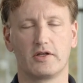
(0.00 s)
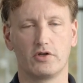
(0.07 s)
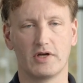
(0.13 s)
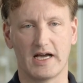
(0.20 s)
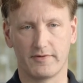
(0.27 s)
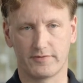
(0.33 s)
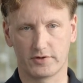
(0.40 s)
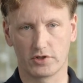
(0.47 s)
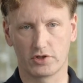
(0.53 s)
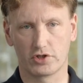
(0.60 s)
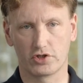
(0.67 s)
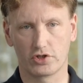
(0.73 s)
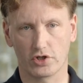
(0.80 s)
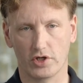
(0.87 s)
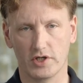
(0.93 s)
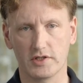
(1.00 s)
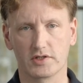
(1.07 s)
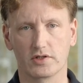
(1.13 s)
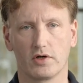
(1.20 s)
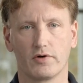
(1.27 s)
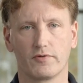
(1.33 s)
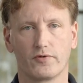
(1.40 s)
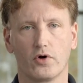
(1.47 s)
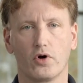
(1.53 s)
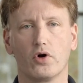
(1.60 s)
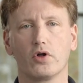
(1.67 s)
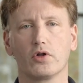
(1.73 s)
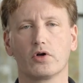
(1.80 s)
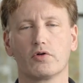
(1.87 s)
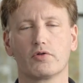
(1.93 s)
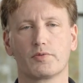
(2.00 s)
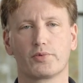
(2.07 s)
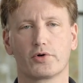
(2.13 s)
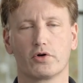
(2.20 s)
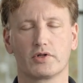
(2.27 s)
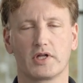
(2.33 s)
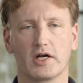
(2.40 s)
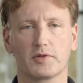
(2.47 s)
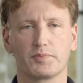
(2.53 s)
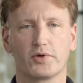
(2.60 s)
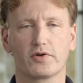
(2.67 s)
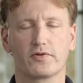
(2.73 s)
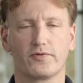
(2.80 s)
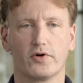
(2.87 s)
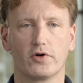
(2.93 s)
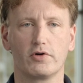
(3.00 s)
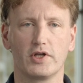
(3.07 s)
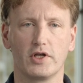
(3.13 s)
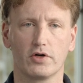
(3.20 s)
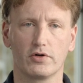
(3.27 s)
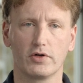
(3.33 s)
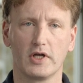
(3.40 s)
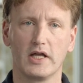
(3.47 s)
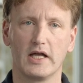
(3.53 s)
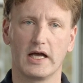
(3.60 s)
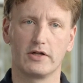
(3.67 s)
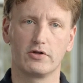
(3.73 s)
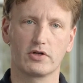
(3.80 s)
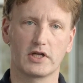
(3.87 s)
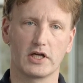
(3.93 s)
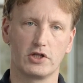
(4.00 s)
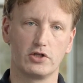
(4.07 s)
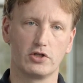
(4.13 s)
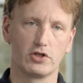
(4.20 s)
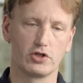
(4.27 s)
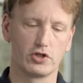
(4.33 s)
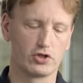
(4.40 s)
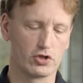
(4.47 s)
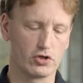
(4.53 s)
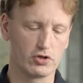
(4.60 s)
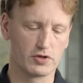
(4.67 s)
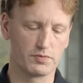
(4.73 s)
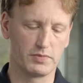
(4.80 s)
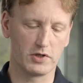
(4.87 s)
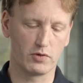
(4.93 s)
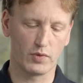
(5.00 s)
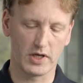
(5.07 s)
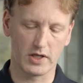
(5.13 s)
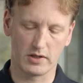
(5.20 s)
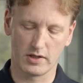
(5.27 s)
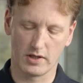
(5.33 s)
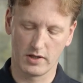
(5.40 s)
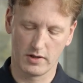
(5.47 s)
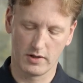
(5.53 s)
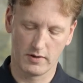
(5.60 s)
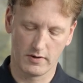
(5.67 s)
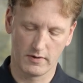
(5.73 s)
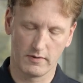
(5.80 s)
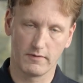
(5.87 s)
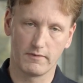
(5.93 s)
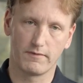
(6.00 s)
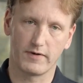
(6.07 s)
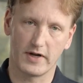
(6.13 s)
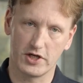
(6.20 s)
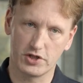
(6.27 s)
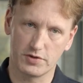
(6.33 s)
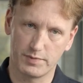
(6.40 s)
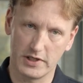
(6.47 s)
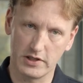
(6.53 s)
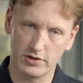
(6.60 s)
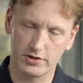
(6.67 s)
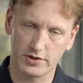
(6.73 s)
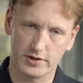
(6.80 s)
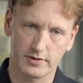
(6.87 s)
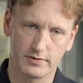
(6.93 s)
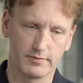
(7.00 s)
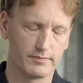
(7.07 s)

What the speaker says: have the choice of all our product portfolio, and you can choose between flange pillars,